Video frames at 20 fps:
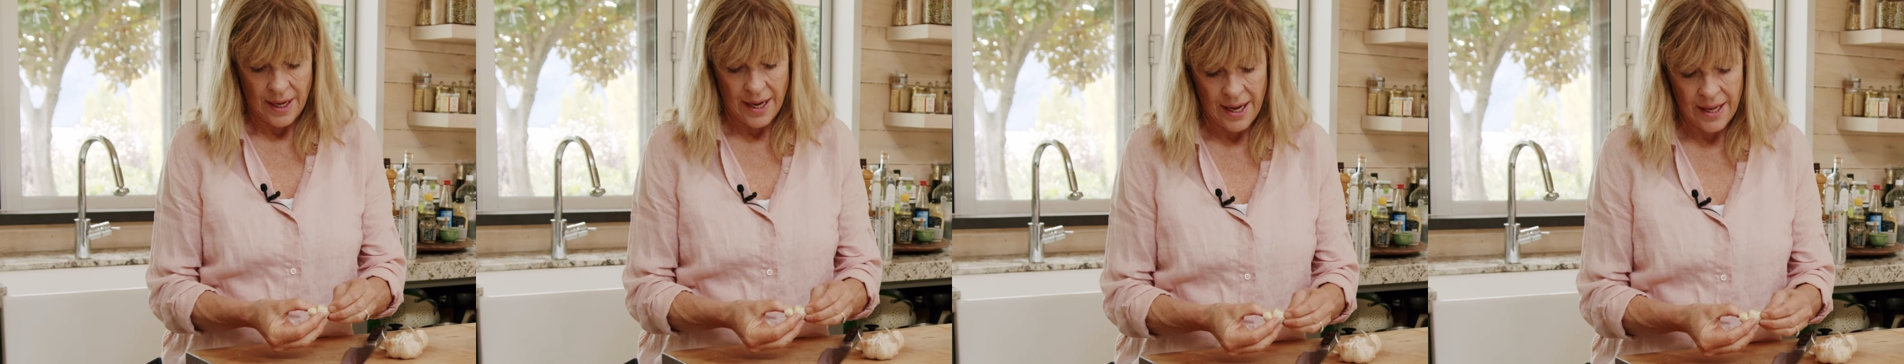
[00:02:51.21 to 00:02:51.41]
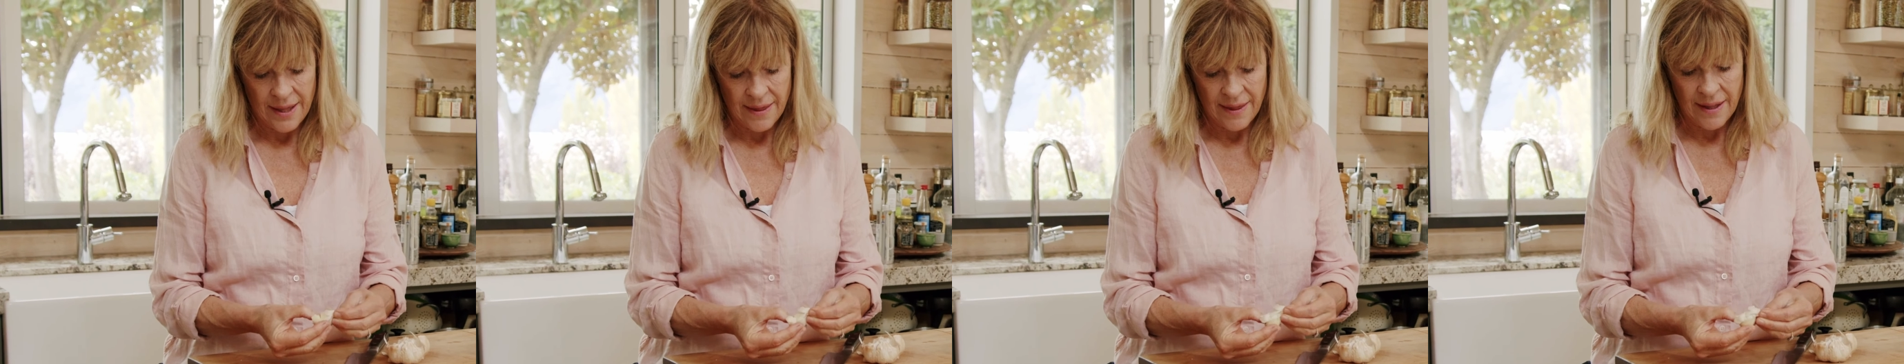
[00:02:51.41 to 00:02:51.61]

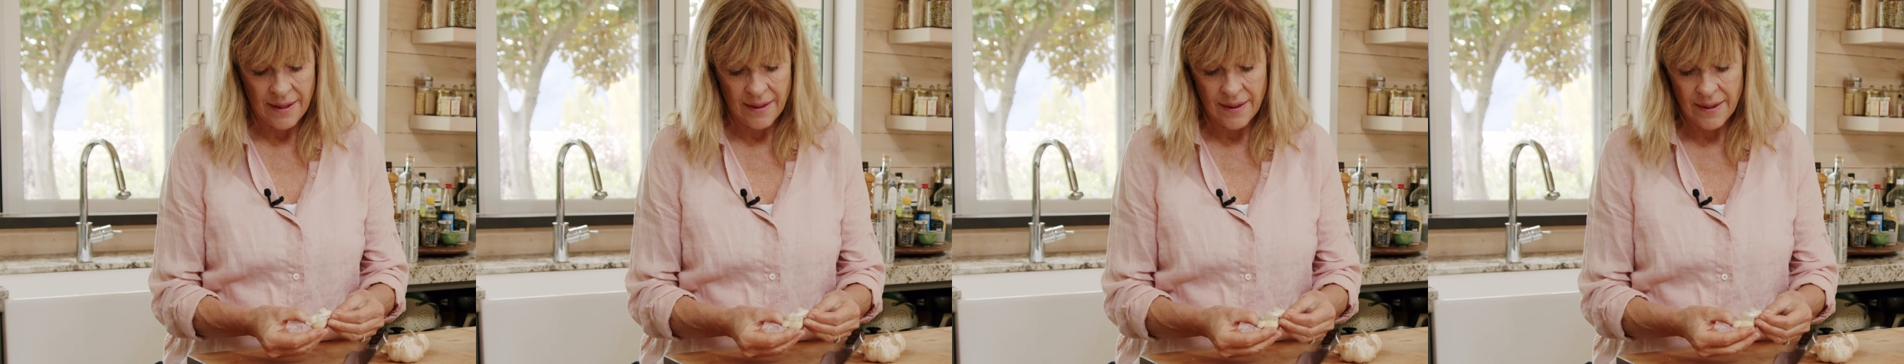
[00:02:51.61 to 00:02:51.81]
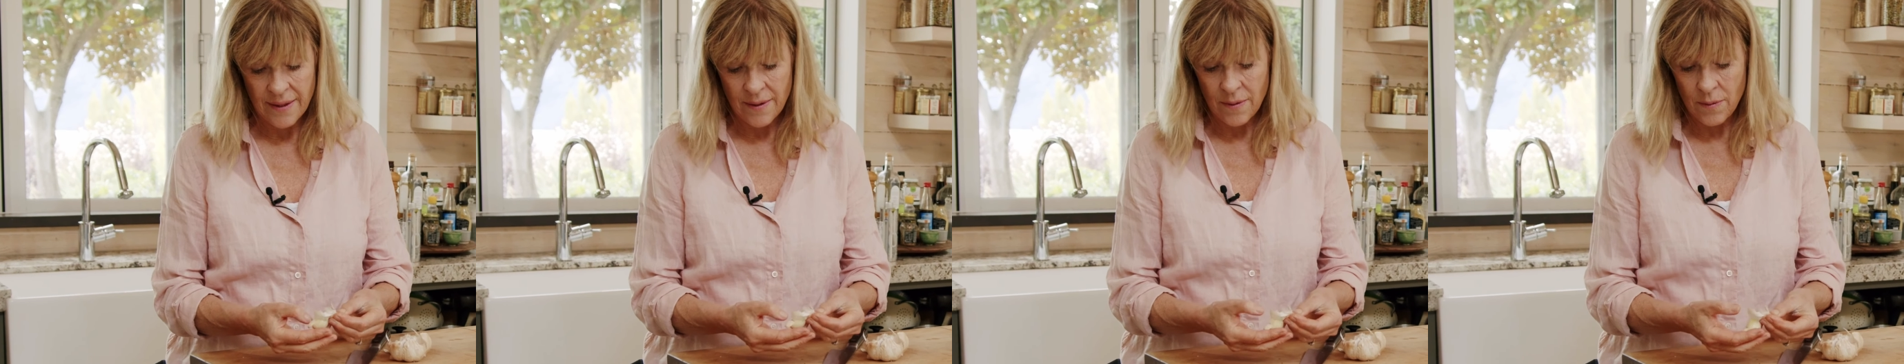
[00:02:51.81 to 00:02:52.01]
and that
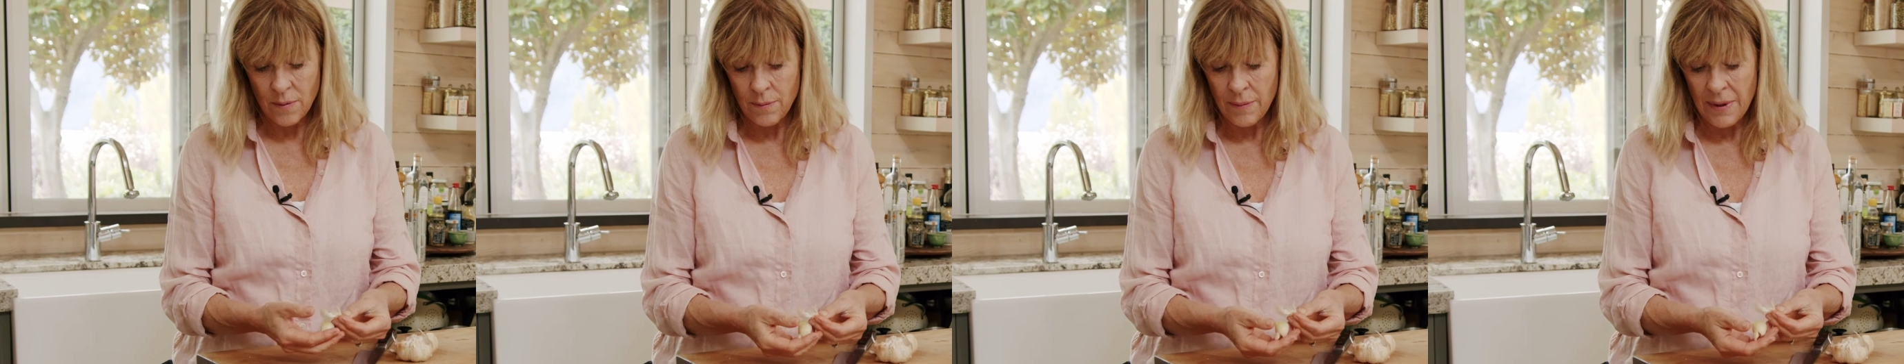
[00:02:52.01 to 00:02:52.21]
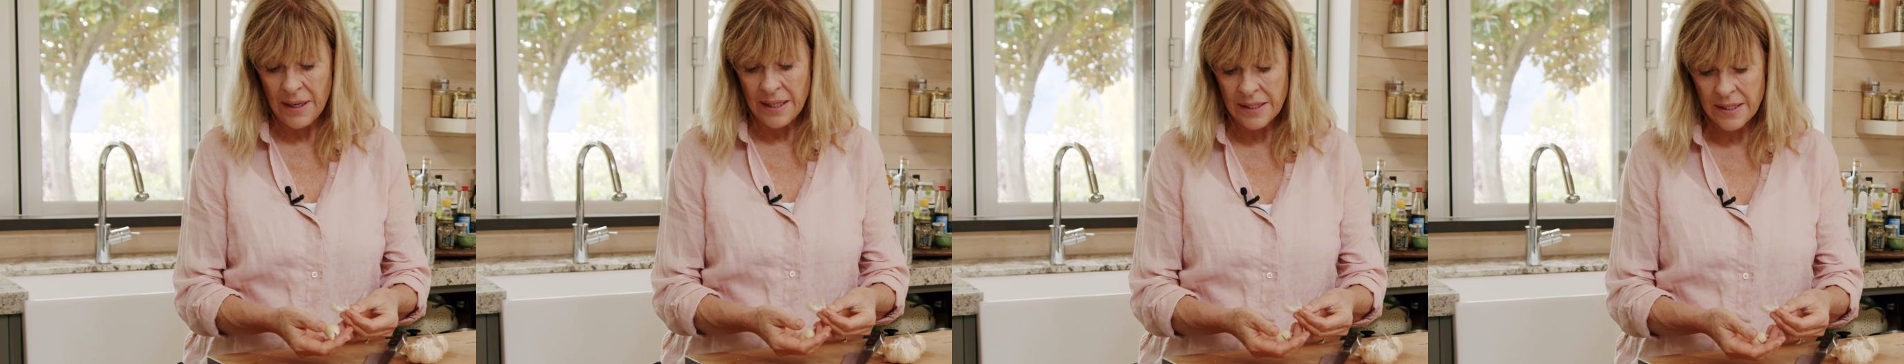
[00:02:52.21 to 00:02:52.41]

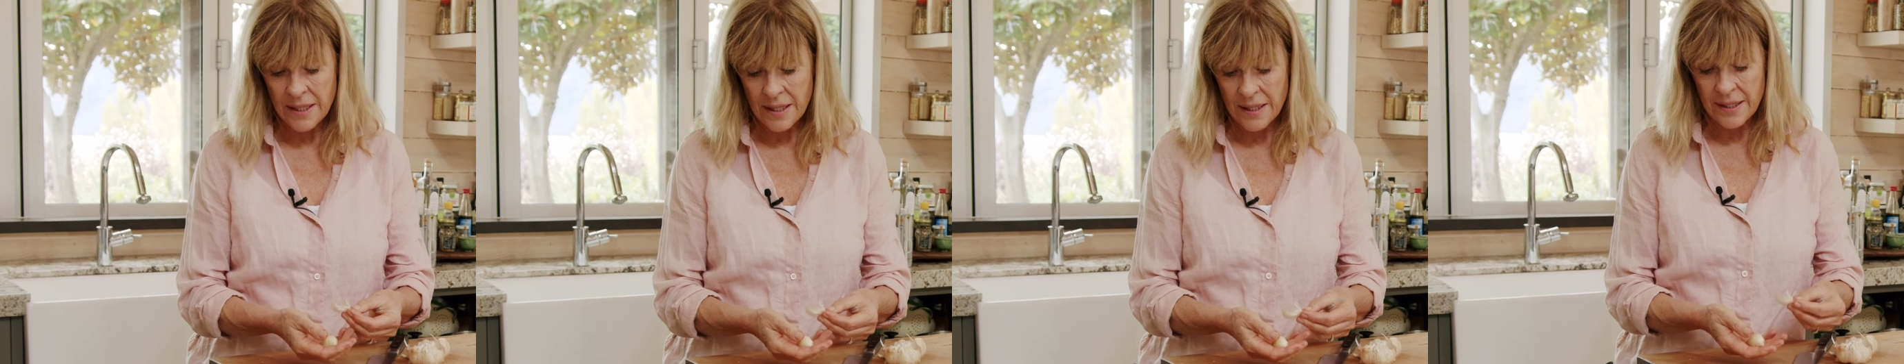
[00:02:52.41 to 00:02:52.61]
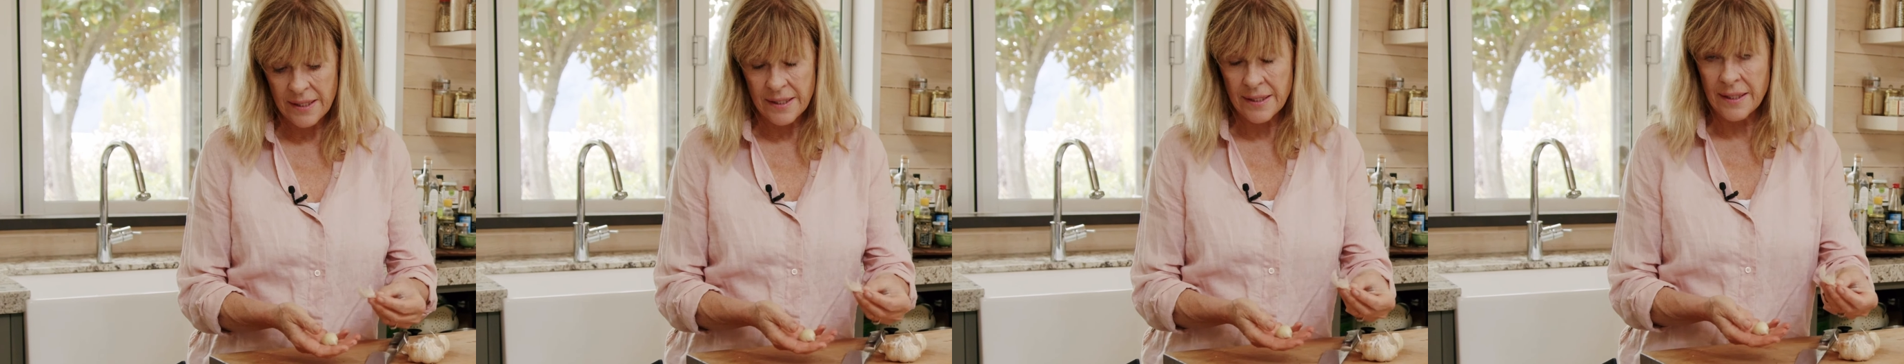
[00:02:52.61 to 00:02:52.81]
means
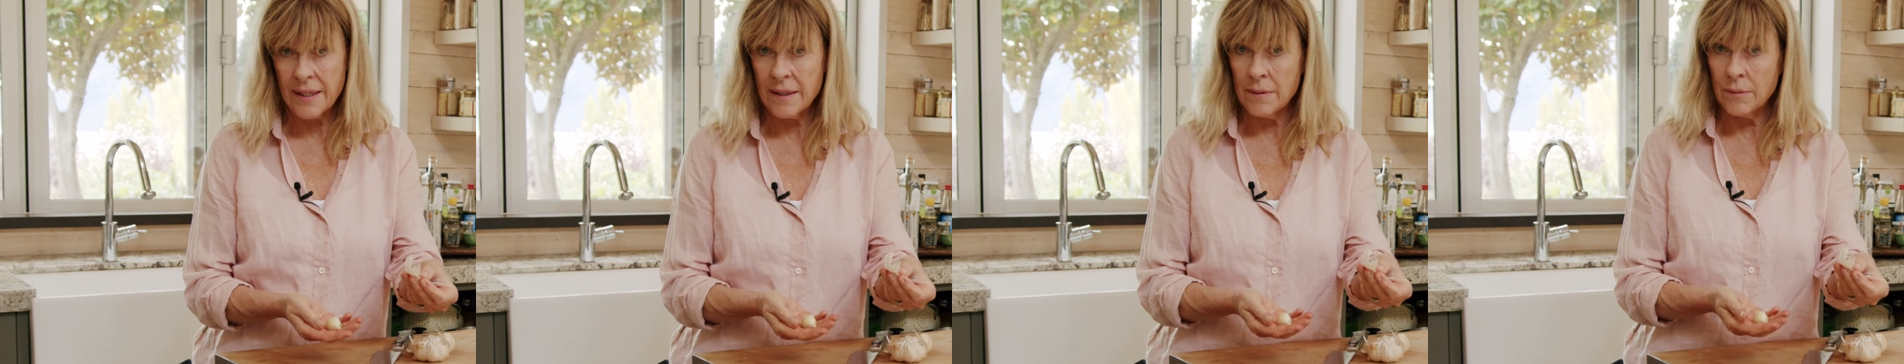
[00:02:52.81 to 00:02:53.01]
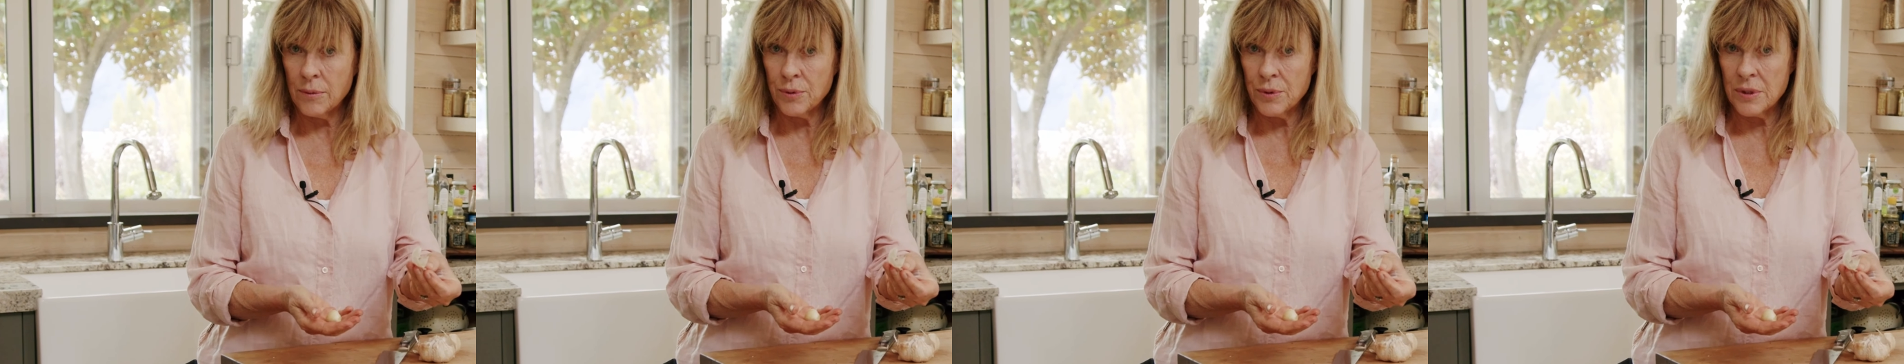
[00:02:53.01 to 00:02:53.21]
that the
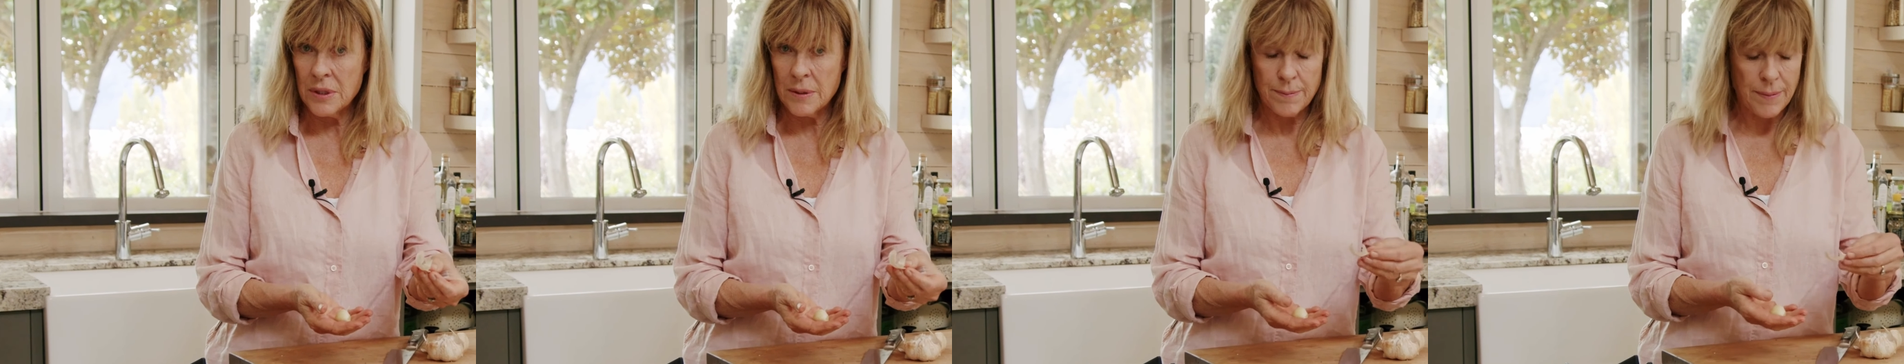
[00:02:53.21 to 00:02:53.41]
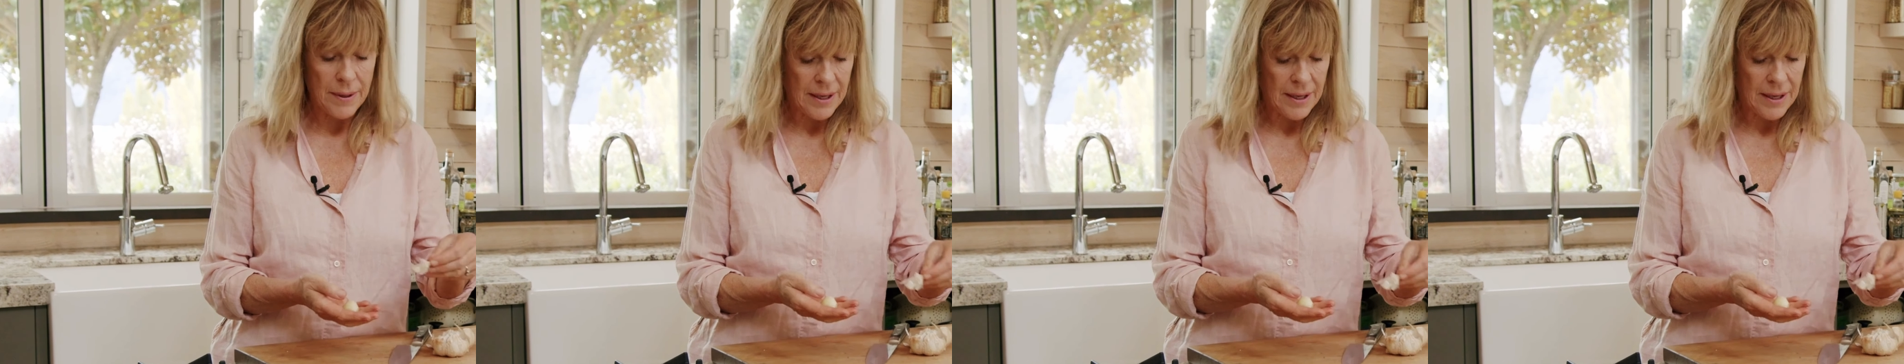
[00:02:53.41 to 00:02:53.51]
skin will just